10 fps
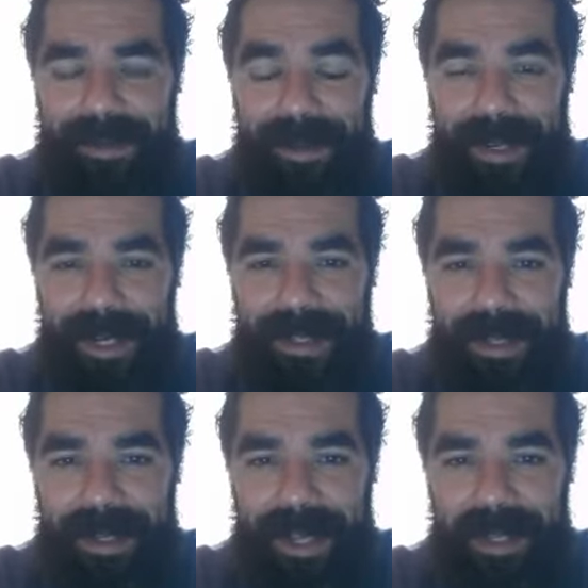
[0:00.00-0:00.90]
like fucking, I
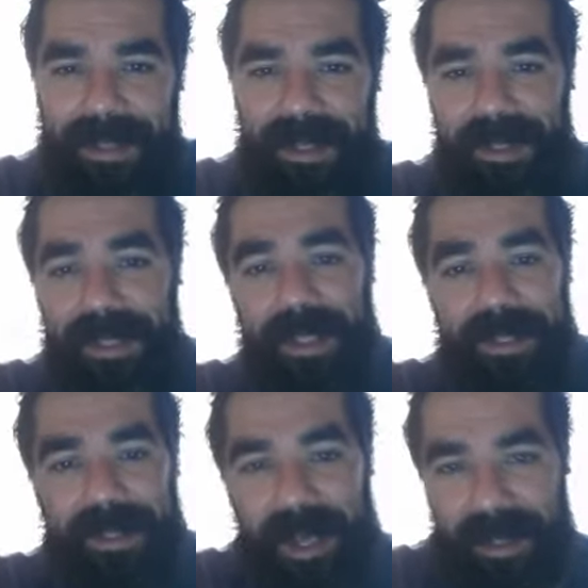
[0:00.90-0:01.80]
see the guys and you can see the
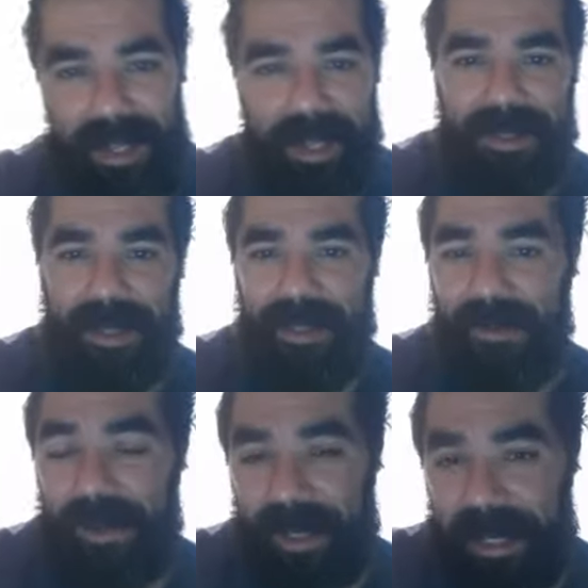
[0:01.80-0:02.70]
sock lines on
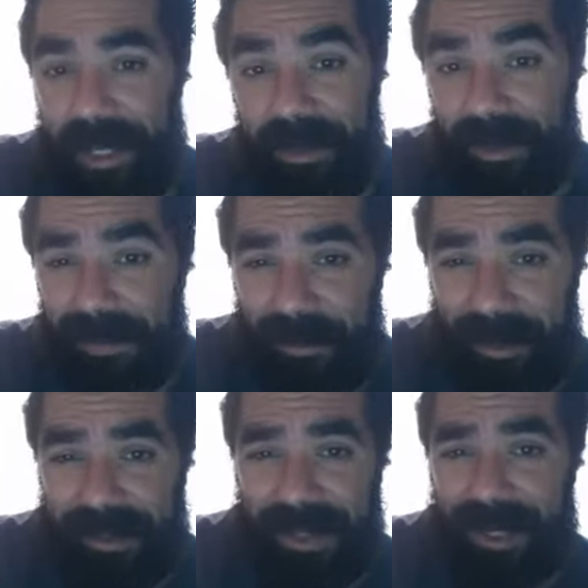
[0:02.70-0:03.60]
their fucking ankles from
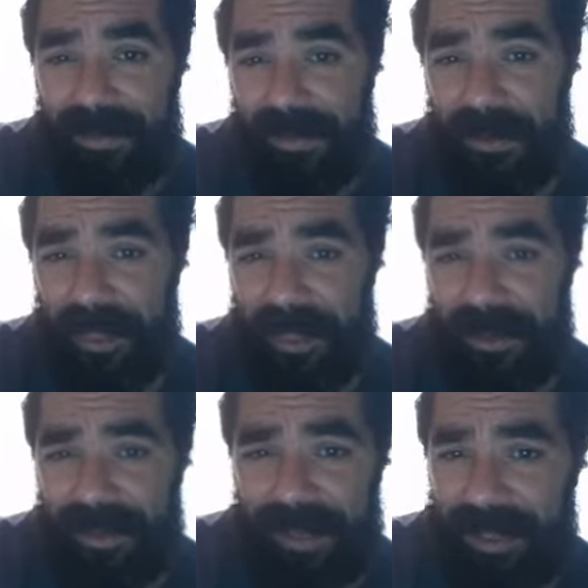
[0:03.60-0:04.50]
wearing socks for 20
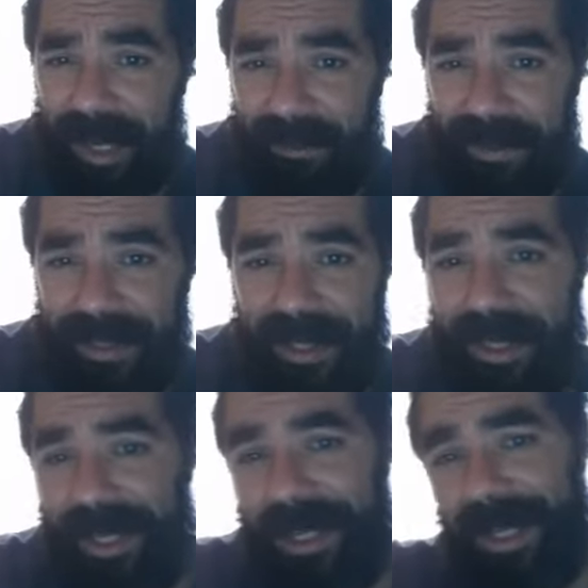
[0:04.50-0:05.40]
years in an office.
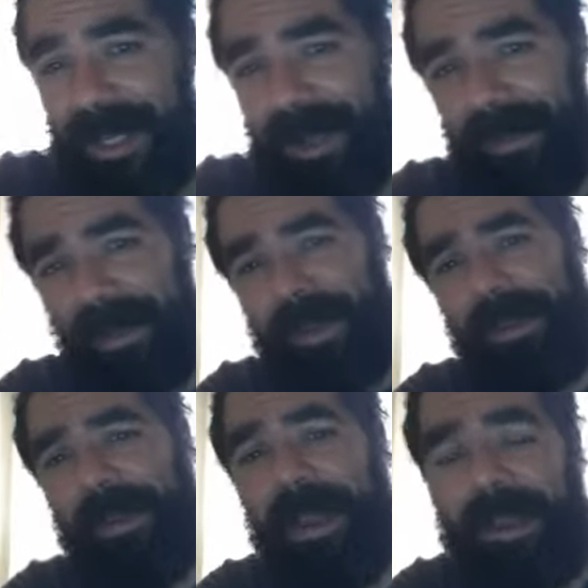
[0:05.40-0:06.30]
I'm like,
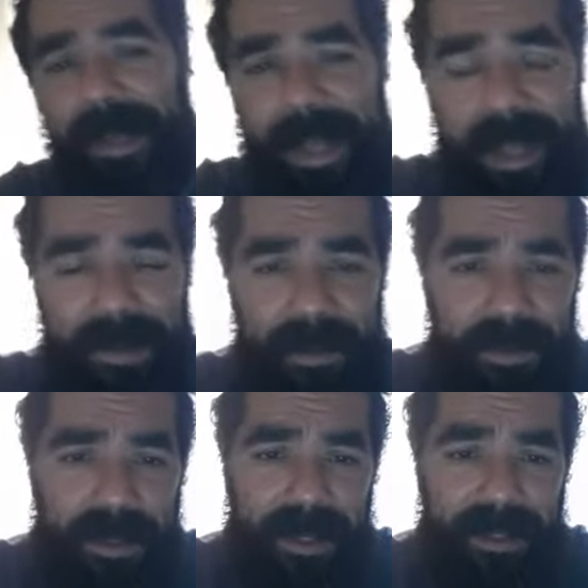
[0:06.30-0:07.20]
God damn,
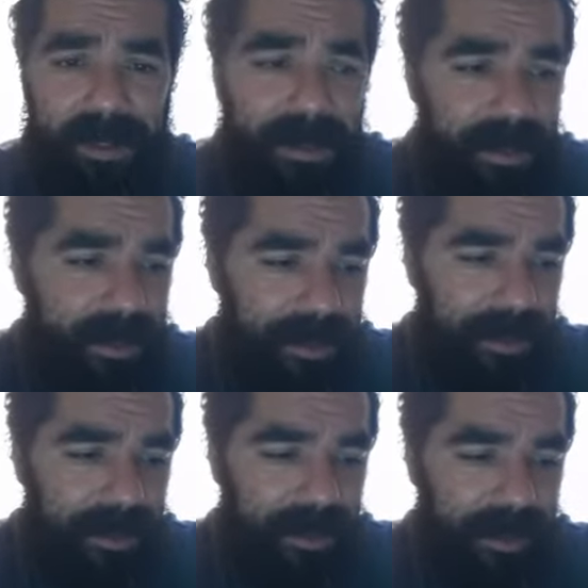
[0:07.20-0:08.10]
you fucking sold your
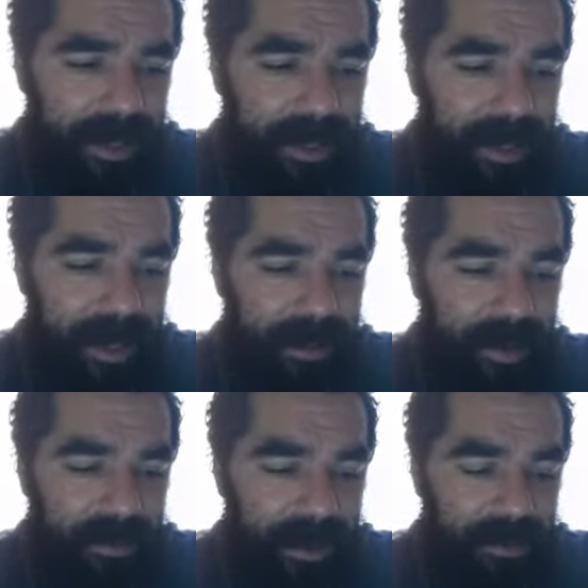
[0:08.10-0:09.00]
soul. Like
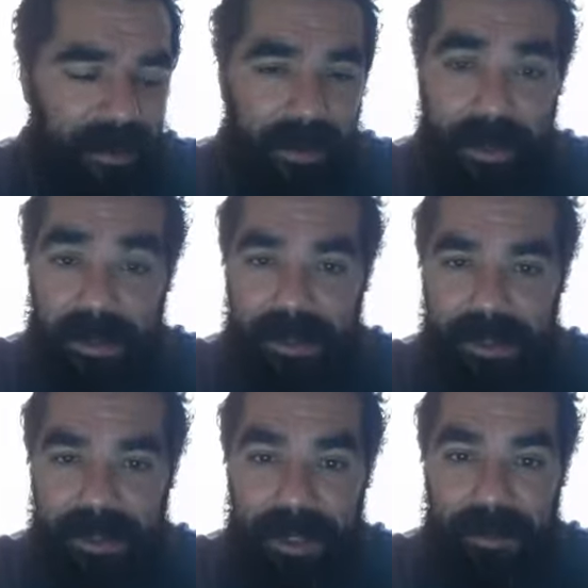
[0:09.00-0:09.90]
my friend in Puerto Rico,
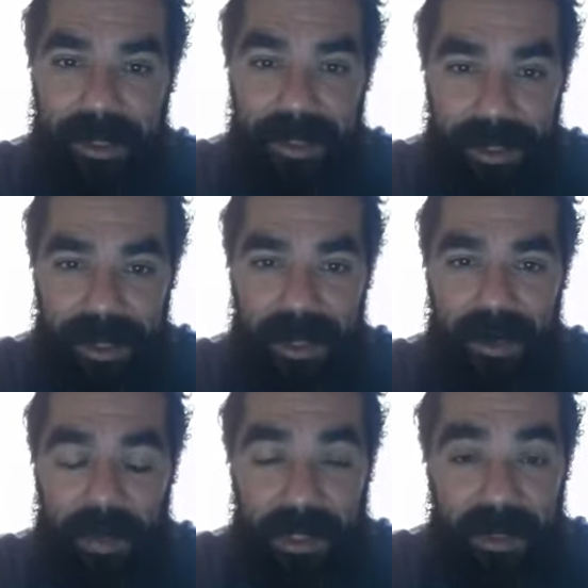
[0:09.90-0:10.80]
she would tell me,
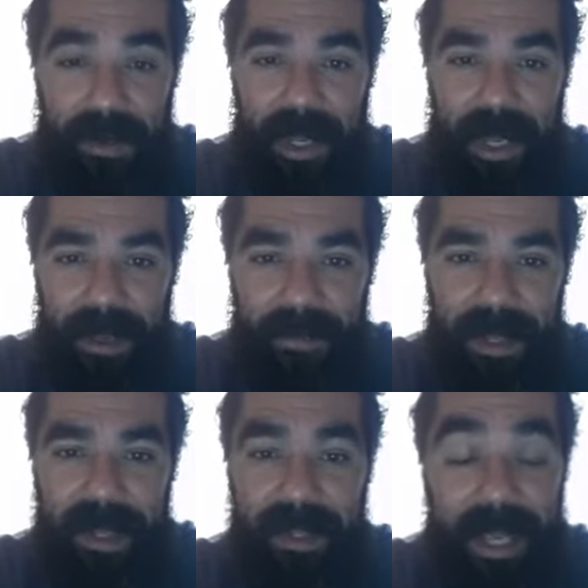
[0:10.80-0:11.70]
when you don't have
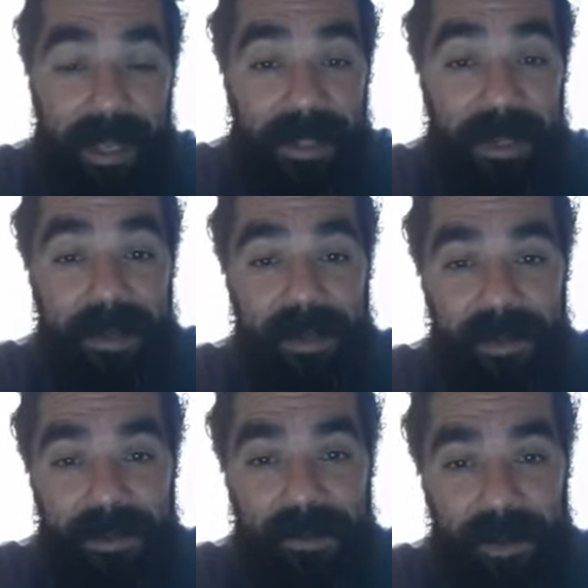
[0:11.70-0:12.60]
a tan line
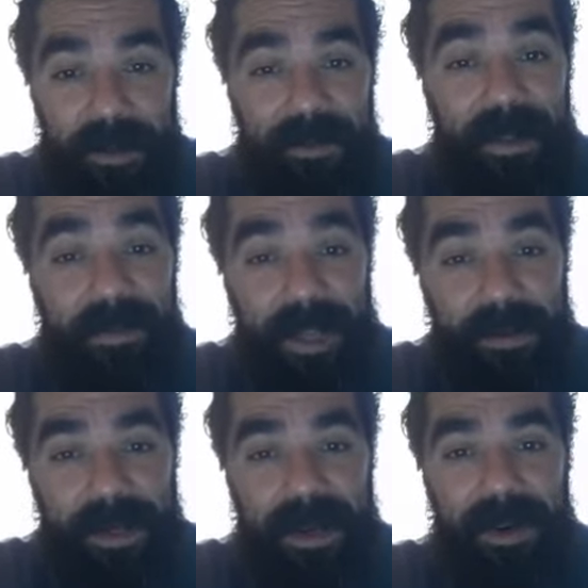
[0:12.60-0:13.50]
where your flip
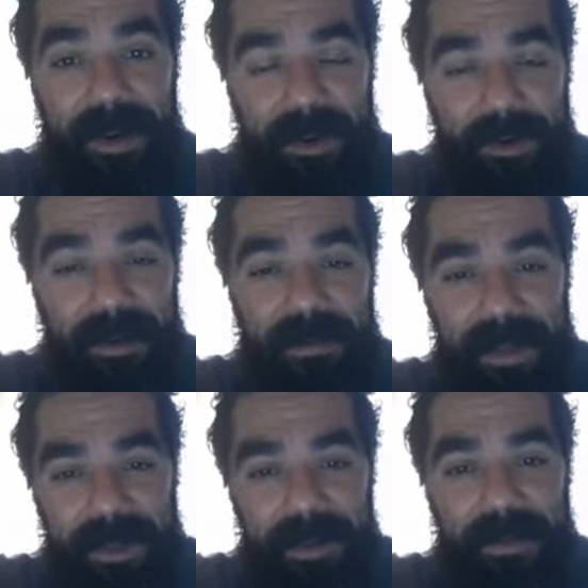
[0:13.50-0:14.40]
flops are, when your
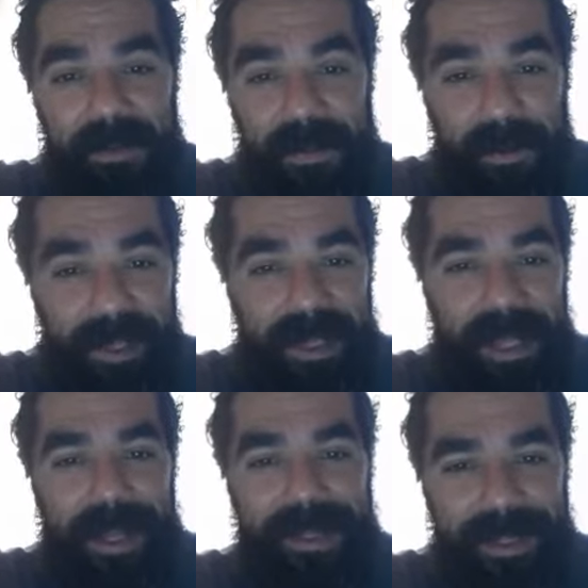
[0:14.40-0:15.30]
feet are uniformly
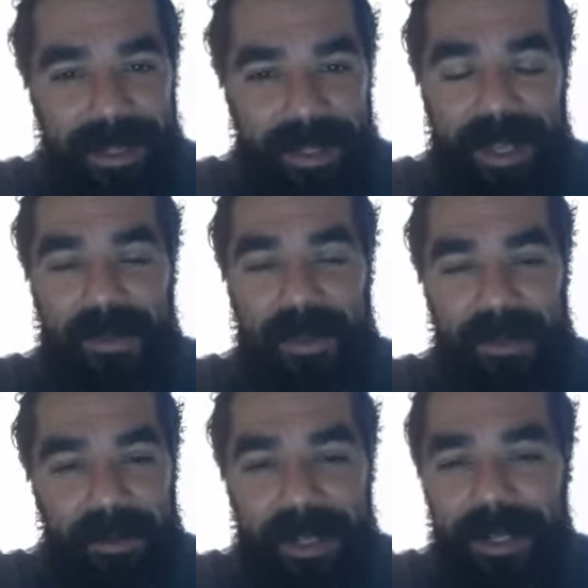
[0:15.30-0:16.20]
tan, she's like, that's when
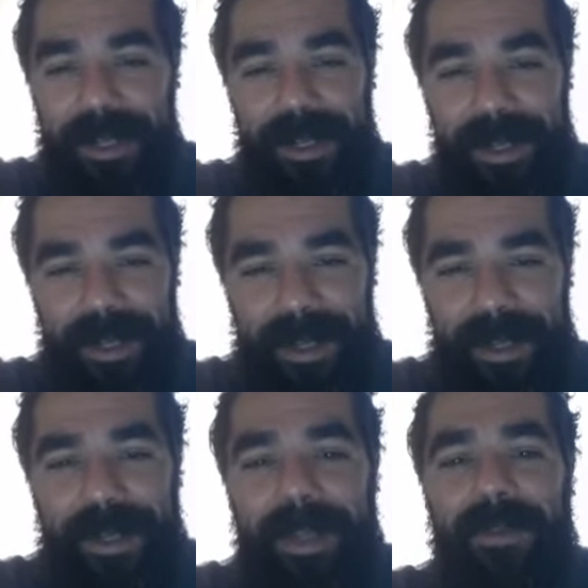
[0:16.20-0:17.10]
you're winning.
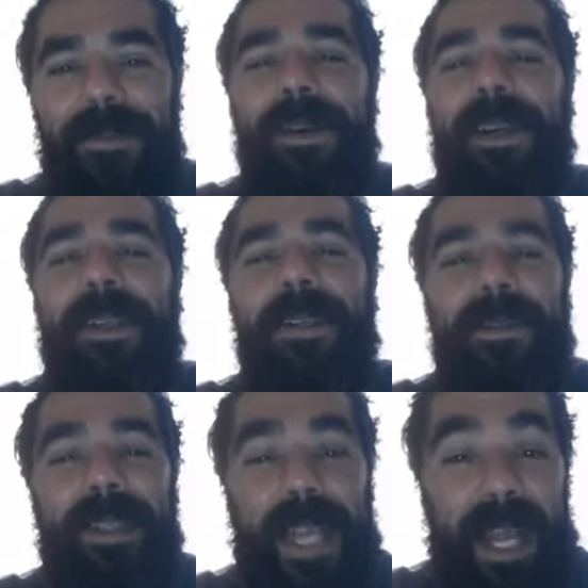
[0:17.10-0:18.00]
You fucking you
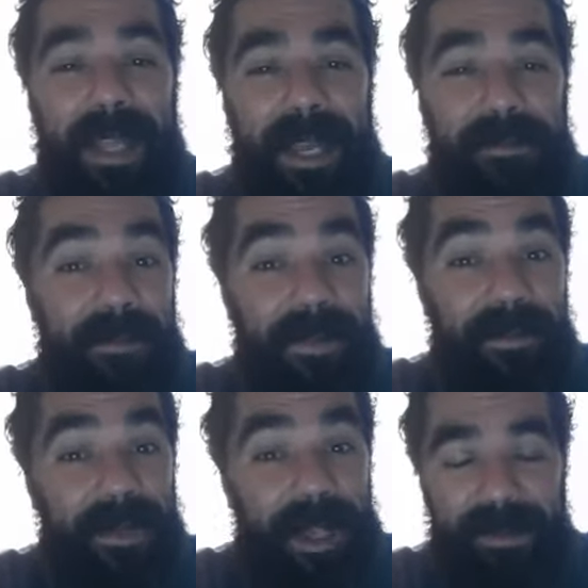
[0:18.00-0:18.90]
have a tan line from
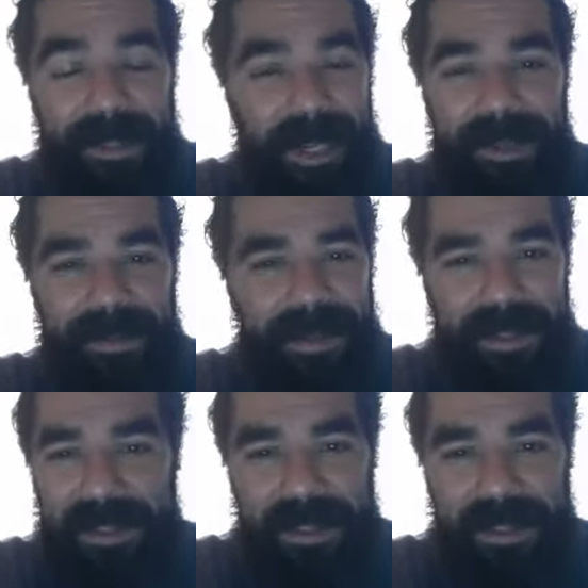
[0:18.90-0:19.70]
flip flops. Yeah, you you